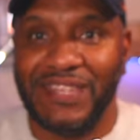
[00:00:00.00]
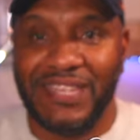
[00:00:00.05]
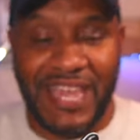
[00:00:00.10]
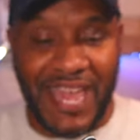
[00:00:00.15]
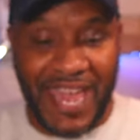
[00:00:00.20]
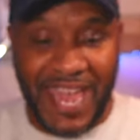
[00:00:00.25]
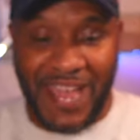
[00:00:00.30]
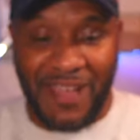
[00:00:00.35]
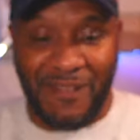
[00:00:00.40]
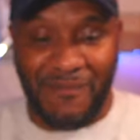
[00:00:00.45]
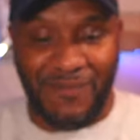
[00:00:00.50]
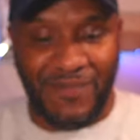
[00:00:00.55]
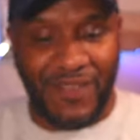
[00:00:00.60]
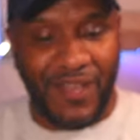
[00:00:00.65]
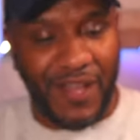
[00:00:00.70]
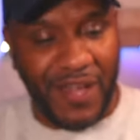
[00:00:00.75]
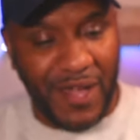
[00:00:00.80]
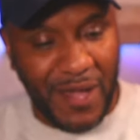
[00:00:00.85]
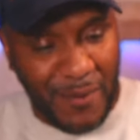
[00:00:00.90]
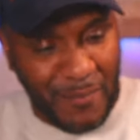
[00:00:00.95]
yeah,
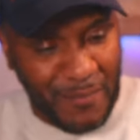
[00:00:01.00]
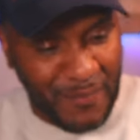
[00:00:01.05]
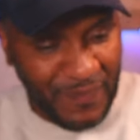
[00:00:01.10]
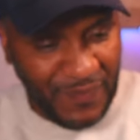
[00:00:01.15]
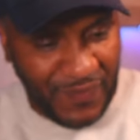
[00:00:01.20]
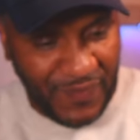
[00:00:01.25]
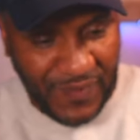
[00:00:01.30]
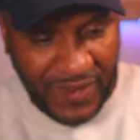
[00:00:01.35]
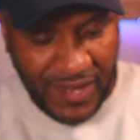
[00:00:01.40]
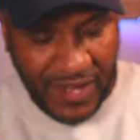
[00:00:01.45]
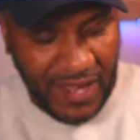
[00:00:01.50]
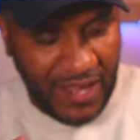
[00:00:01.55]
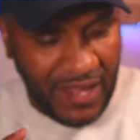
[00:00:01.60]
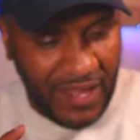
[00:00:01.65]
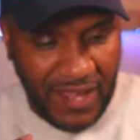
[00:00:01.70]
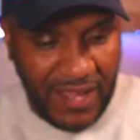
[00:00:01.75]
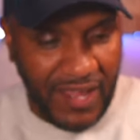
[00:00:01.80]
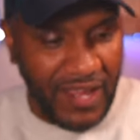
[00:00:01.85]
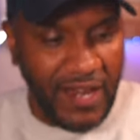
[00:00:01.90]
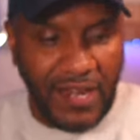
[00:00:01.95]
um,
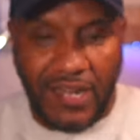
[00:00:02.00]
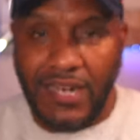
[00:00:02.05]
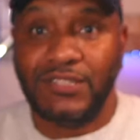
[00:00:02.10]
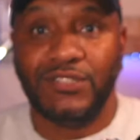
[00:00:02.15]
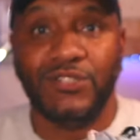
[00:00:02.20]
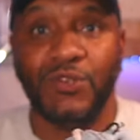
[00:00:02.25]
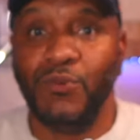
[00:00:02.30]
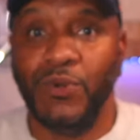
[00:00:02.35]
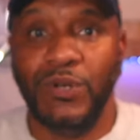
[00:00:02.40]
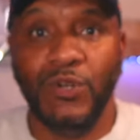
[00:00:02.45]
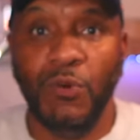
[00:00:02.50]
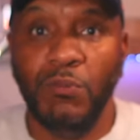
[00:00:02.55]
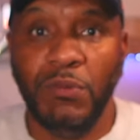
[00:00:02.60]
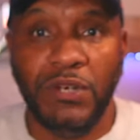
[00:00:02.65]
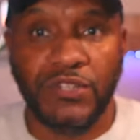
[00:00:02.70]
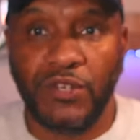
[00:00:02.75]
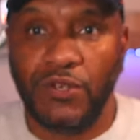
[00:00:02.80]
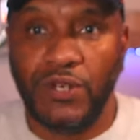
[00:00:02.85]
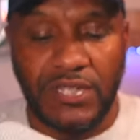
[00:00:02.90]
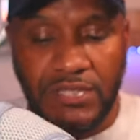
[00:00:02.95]
let's do what we
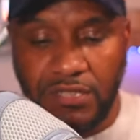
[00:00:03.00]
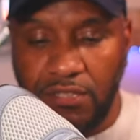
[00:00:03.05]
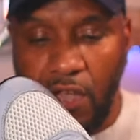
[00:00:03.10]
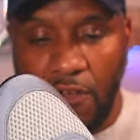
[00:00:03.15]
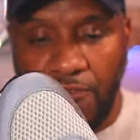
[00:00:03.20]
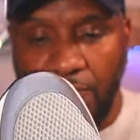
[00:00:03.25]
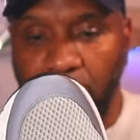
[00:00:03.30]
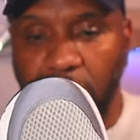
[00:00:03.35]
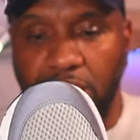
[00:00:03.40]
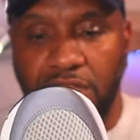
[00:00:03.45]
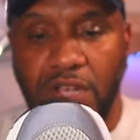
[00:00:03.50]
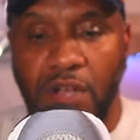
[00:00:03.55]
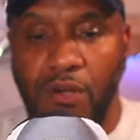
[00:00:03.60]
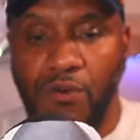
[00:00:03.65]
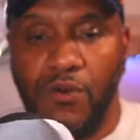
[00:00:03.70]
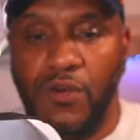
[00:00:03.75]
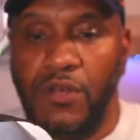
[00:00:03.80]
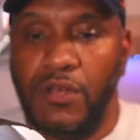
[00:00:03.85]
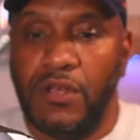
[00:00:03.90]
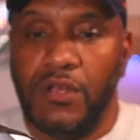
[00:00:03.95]
normally do. Let's start from the
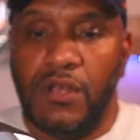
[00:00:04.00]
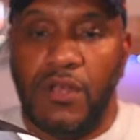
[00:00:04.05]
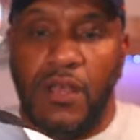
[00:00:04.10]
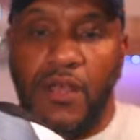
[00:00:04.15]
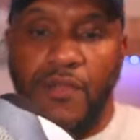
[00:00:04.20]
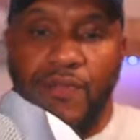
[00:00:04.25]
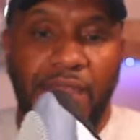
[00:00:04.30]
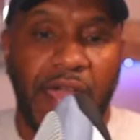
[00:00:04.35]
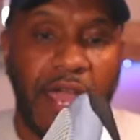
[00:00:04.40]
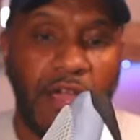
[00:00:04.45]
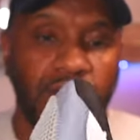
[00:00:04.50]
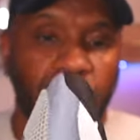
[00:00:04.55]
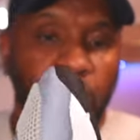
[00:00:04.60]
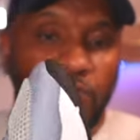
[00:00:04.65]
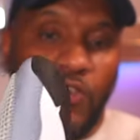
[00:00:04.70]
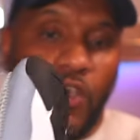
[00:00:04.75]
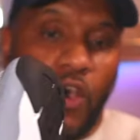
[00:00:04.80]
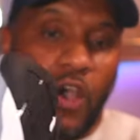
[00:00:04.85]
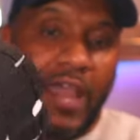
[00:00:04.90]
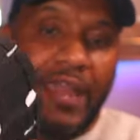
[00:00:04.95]
sole. Now
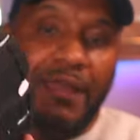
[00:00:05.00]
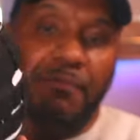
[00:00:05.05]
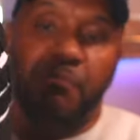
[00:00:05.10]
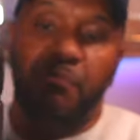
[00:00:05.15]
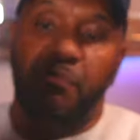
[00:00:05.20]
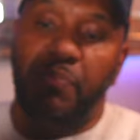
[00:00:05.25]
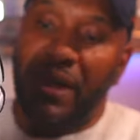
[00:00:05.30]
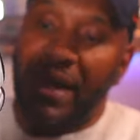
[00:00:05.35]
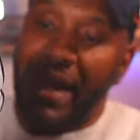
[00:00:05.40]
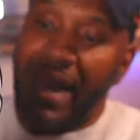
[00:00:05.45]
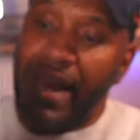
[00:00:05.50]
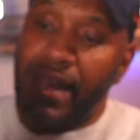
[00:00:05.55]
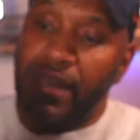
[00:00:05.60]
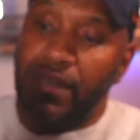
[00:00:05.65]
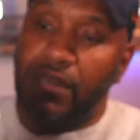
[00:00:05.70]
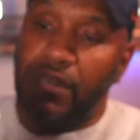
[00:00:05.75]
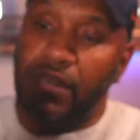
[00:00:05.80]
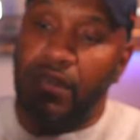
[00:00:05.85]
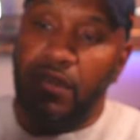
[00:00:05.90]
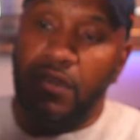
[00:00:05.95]
you've got a
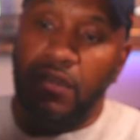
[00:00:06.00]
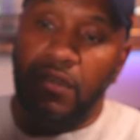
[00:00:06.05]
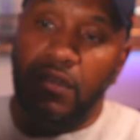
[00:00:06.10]
black